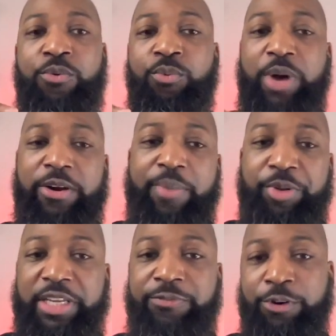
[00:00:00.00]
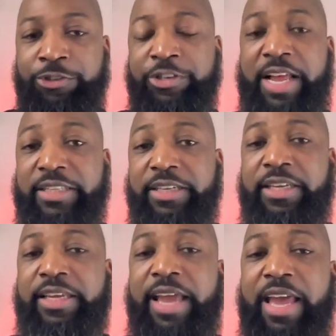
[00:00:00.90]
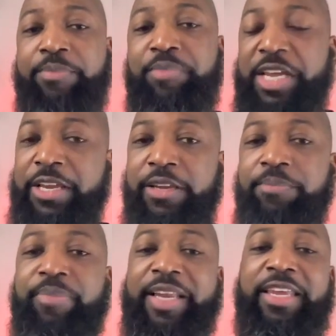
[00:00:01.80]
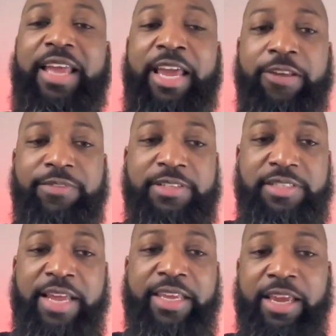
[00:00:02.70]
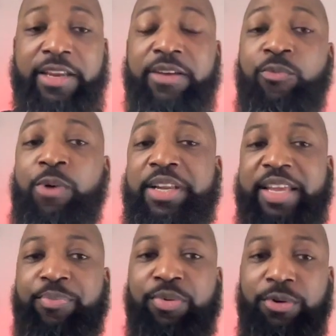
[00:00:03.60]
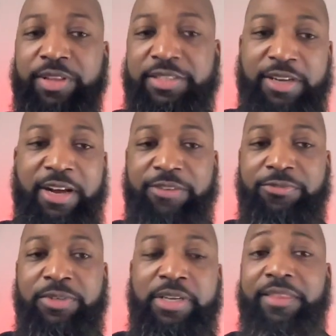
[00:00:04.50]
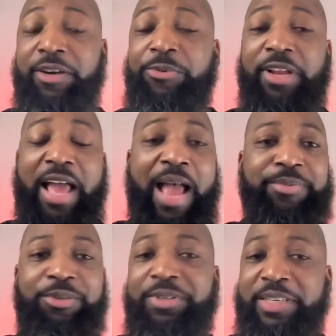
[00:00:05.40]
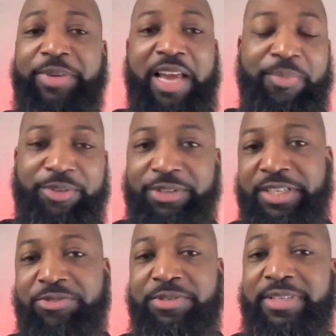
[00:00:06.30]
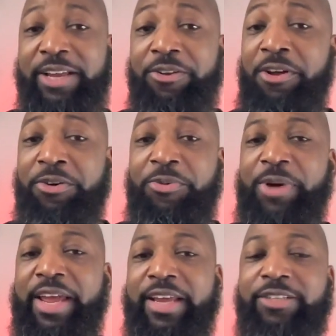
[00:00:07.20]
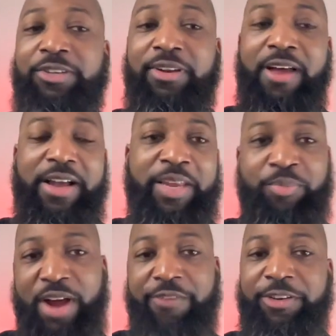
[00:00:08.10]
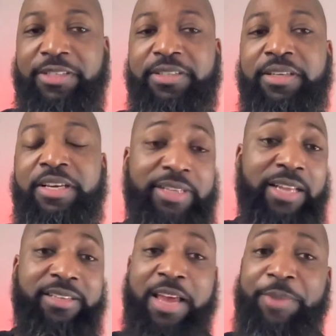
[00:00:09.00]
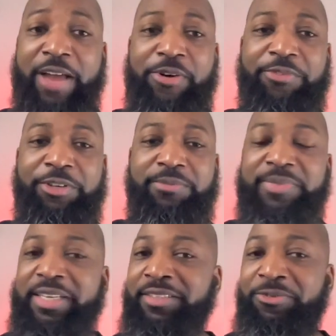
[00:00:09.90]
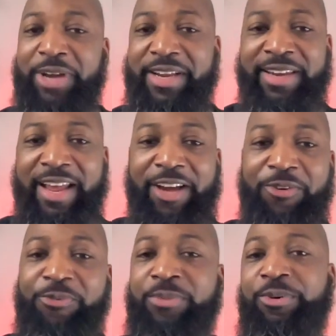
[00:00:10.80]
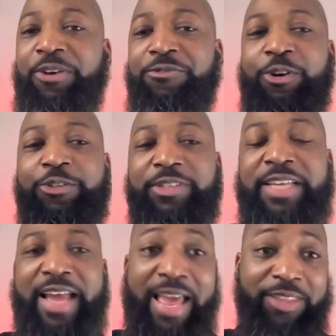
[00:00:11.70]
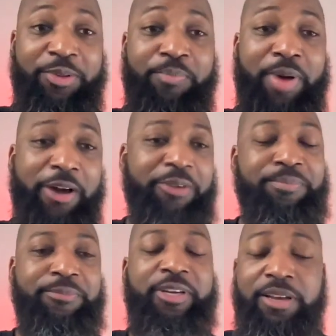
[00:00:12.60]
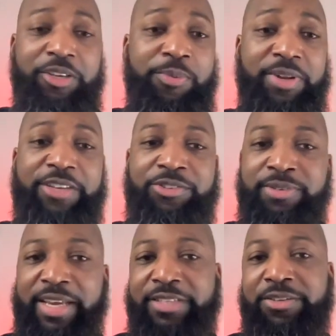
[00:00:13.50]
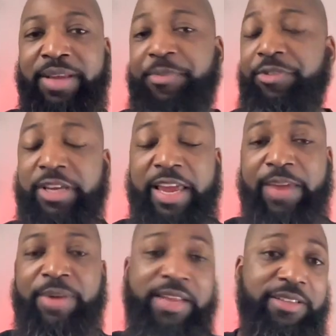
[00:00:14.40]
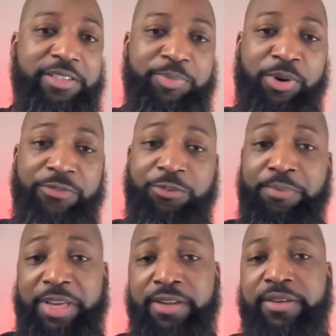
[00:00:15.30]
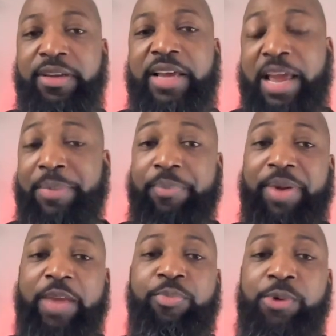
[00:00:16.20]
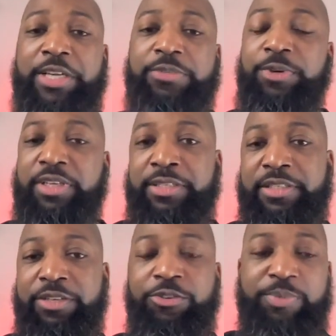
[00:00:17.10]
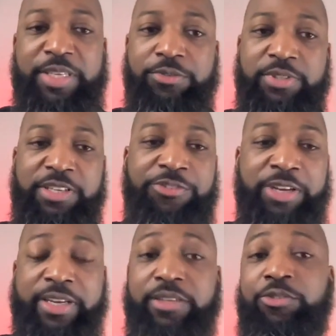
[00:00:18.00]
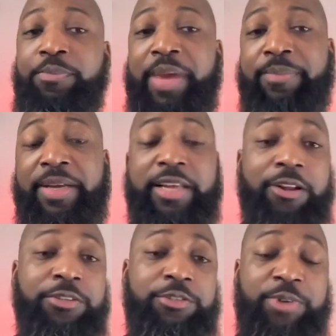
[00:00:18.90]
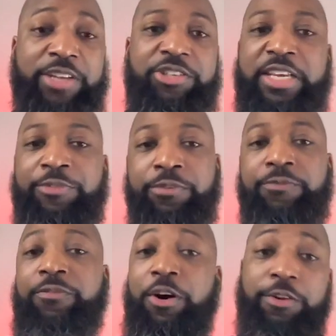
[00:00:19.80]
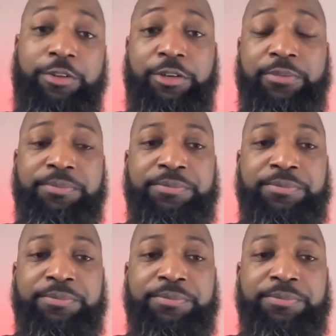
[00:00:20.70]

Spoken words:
where I believe Virgin Galactic can be by the end of this decade when they pull this off. There will absolutely be opportunities to sell along the way to lock in profit. That time, however, isn't right now when we are virtually at the bottom. Accumulation is the name of the game at this point for me, and my buy points will continue to be strategic to make my dollar stretch even farther.